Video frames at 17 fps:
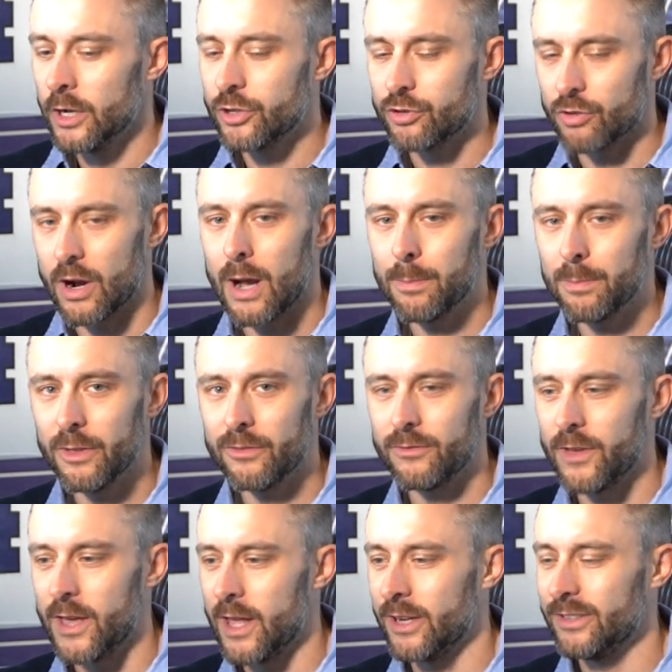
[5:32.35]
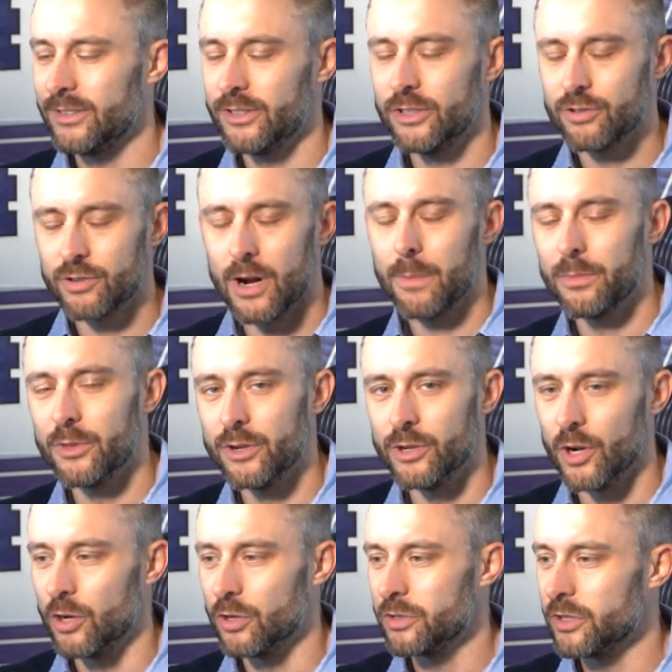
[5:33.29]
drop the fantasy, drop the
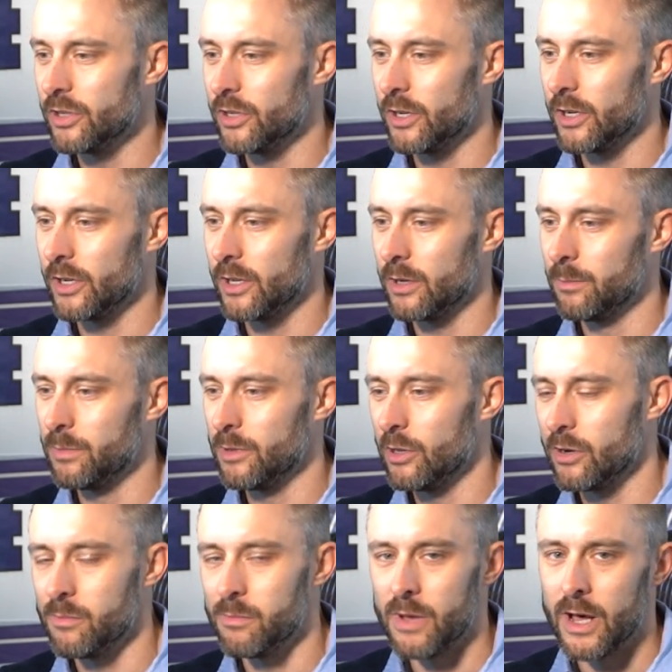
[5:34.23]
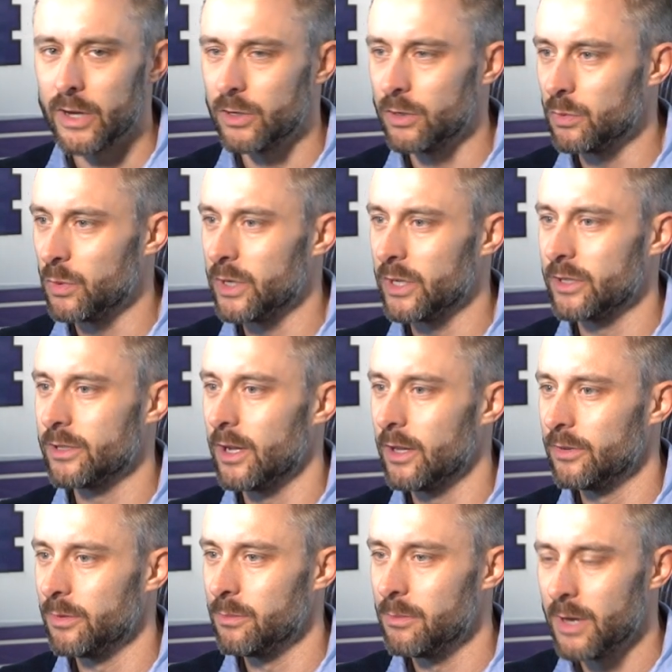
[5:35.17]
notion that you're going to build a model and win a
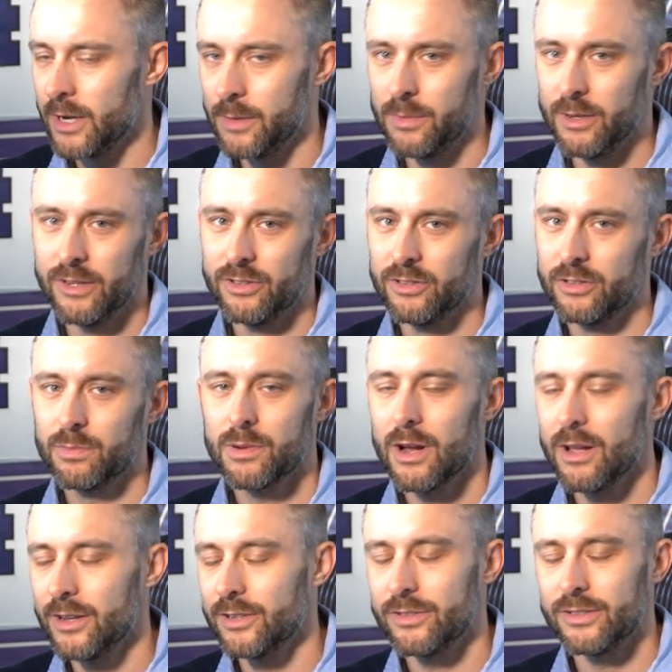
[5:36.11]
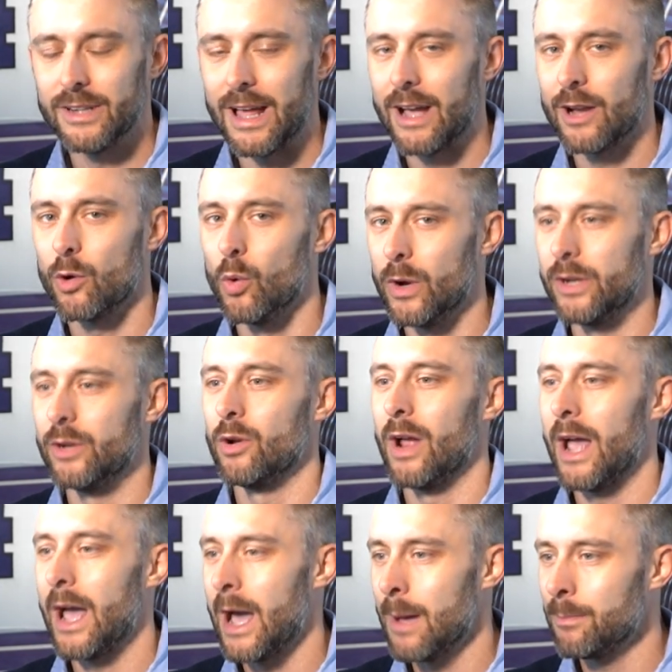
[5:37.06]
tons of money, because it's probably just not going to
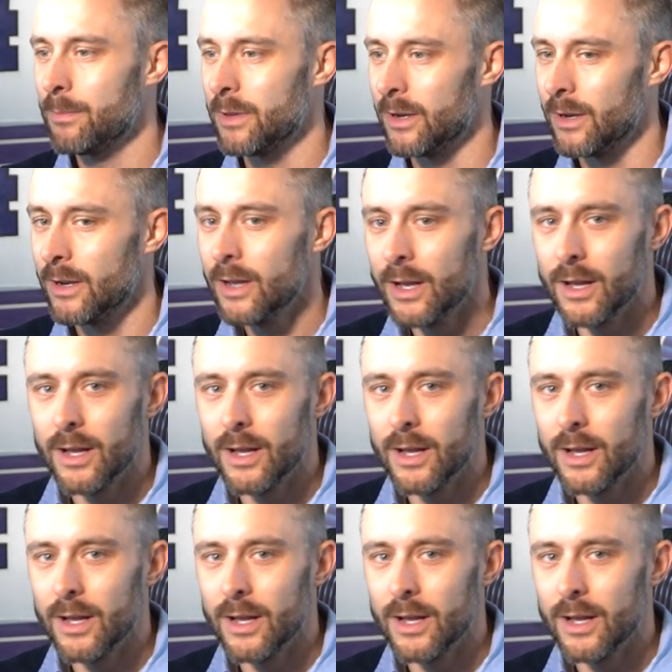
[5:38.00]
happen.